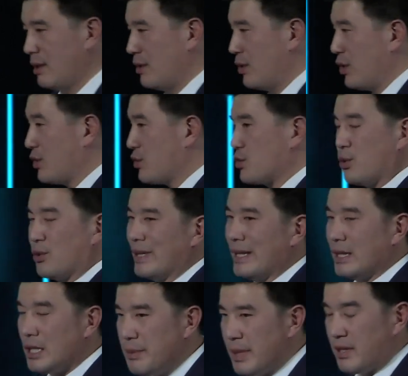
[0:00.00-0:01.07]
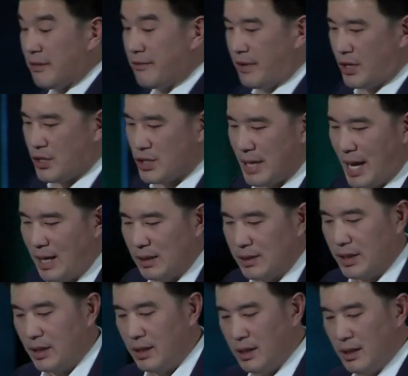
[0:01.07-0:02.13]
you can certainly limit the
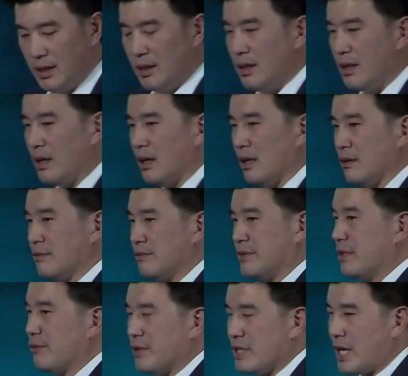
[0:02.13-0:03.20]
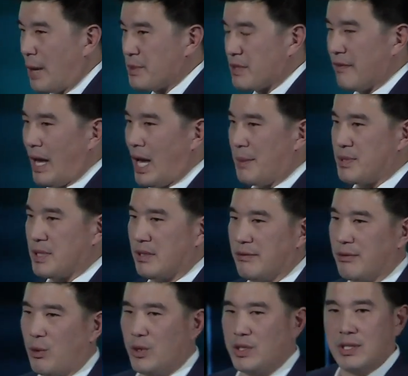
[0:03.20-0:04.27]
functionality of different types of apps, and
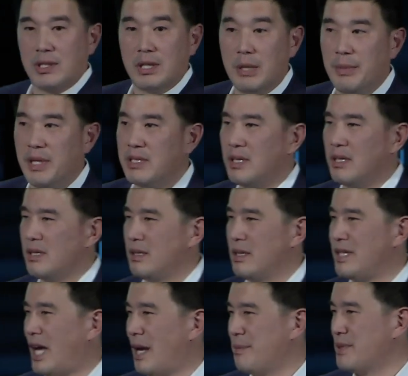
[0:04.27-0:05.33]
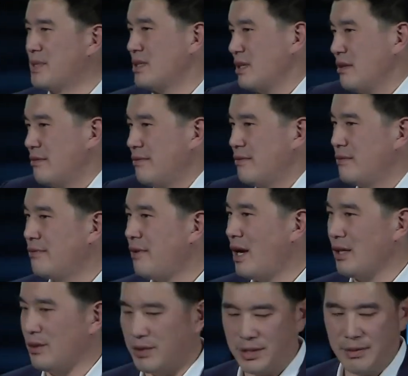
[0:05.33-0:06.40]
of course, limit the types of
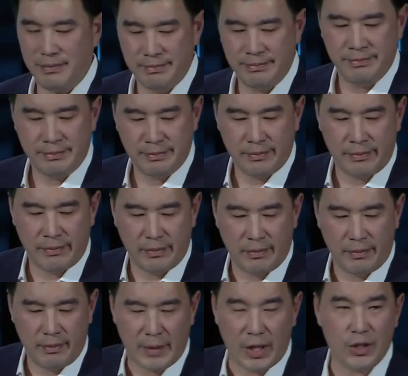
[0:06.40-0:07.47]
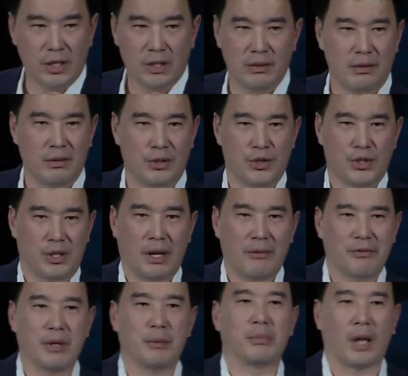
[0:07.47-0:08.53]
files. And you can, you should
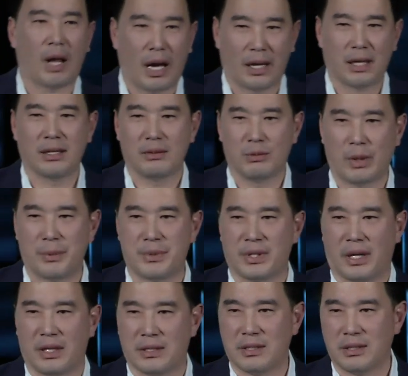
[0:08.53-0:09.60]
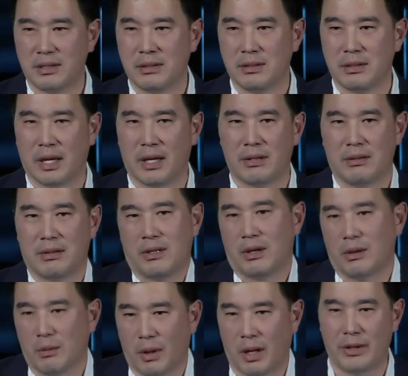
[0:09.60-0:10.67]
definitely block websites that you
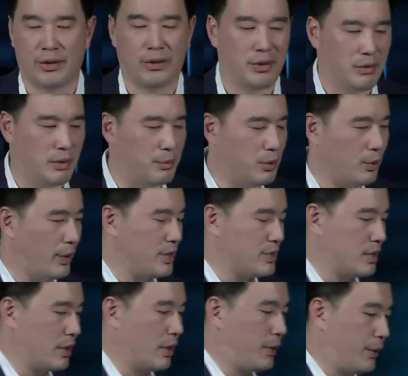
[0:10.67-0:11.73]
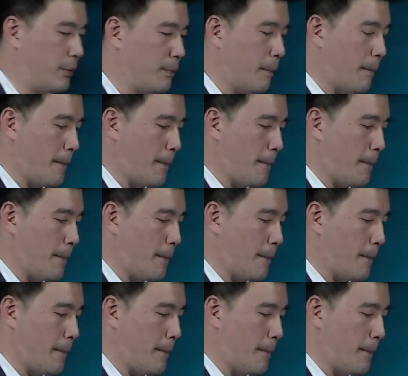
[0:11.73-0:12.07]
don't want your employees to go to.